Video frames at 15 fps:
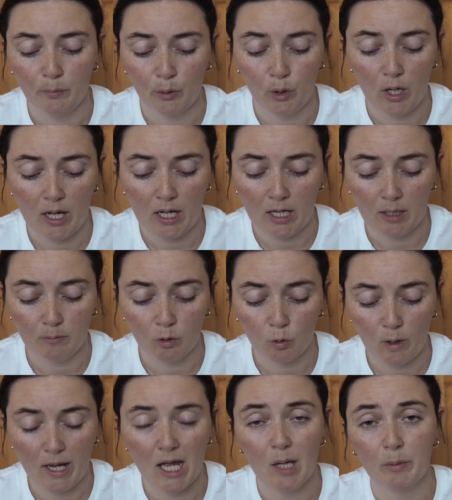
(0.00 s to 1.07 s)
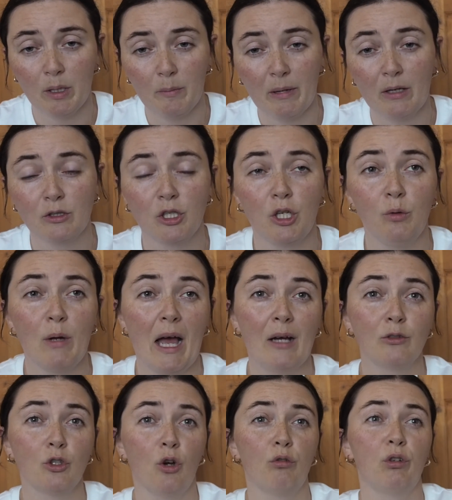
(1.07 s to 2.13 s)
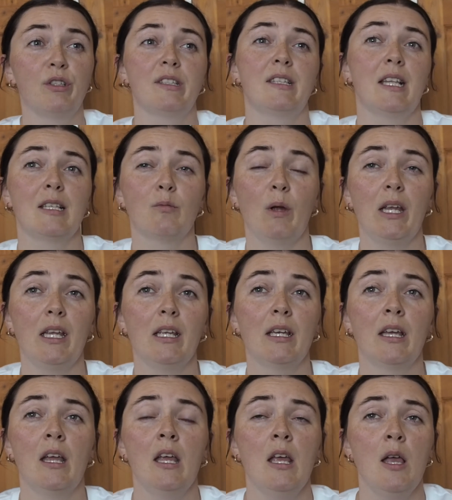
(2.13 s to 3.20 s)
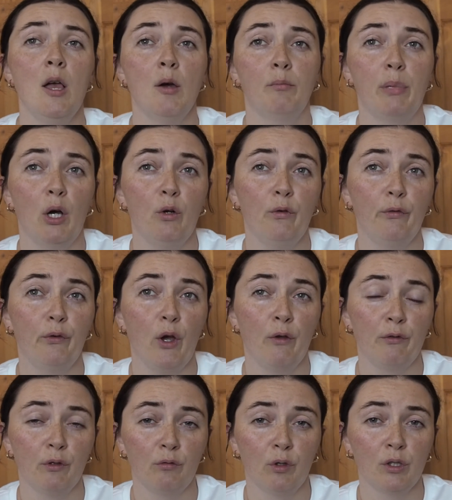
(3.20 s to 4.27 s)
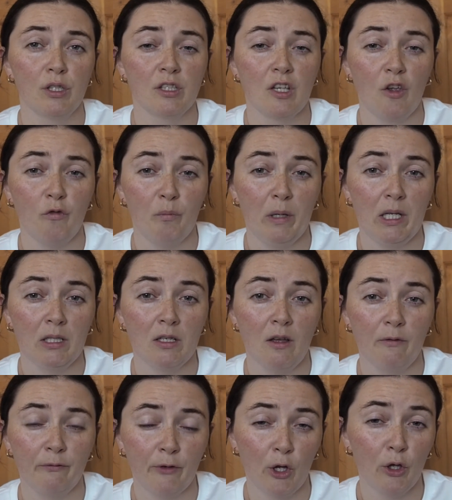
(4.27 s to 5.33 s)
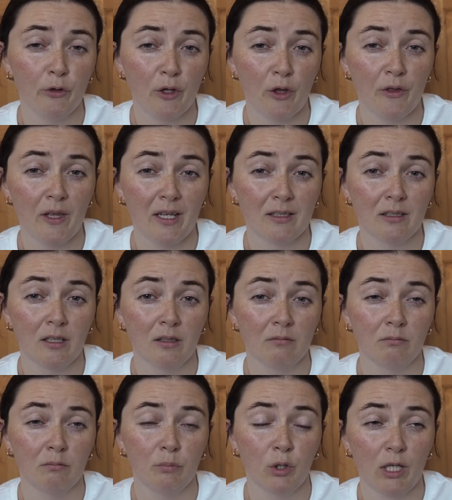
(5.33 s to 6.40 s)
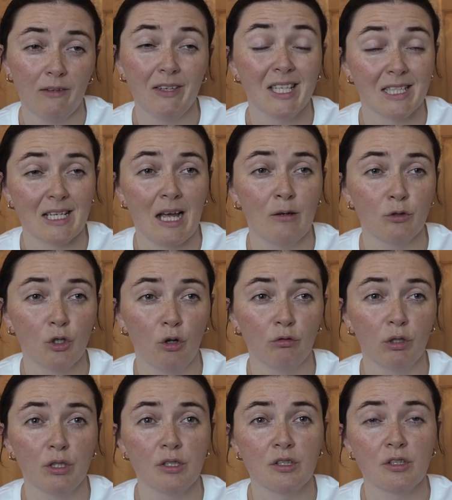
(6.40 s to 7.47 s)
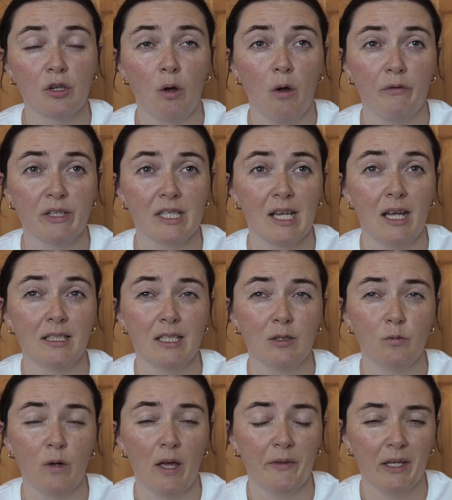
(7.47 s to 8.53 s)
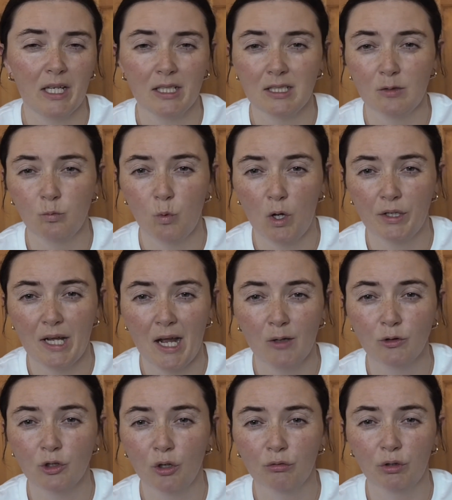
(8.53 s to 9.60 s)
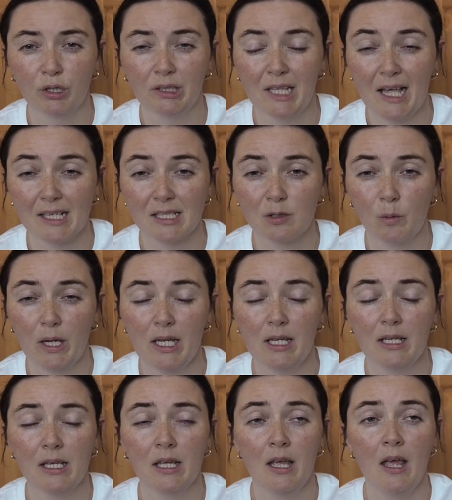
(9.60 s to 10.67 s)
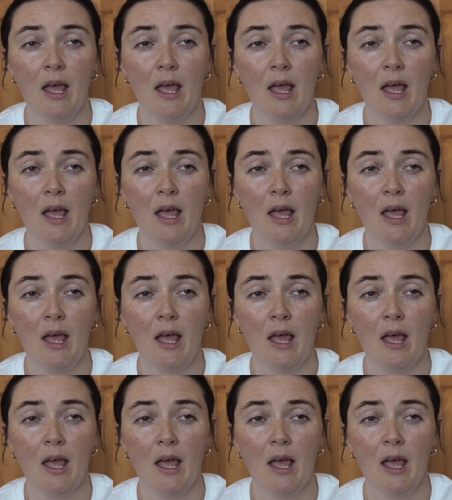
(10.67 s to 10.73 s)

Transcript: But I'm quite happy about 2 outdoor runs this week. Both of the runs have been further than previous outdoor runs, so obviously I think I did 1 outdoor run last week.